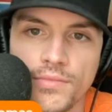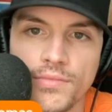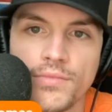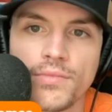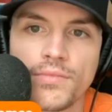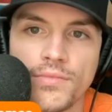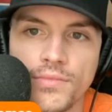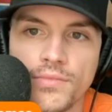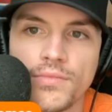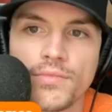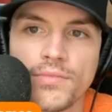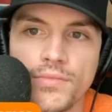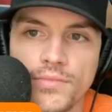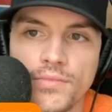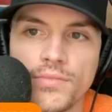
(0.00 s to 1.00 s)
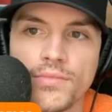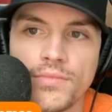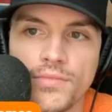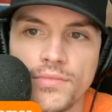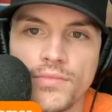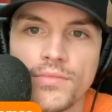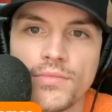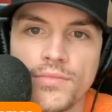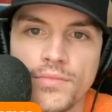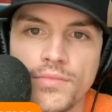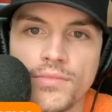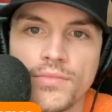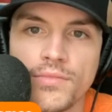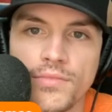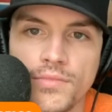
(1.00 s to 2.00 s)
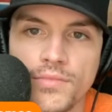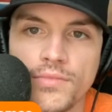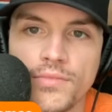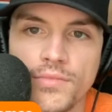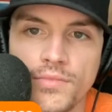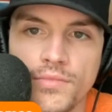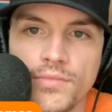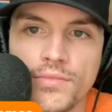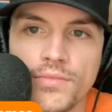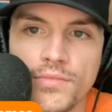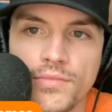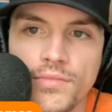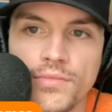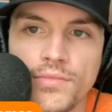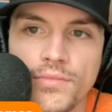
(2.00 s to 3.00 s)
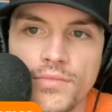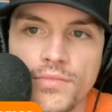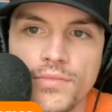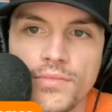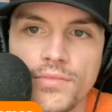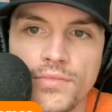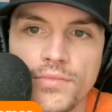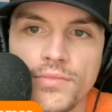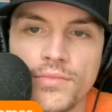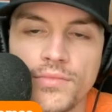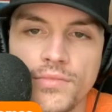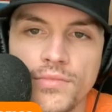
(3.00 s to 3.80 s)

This person isn't speaking.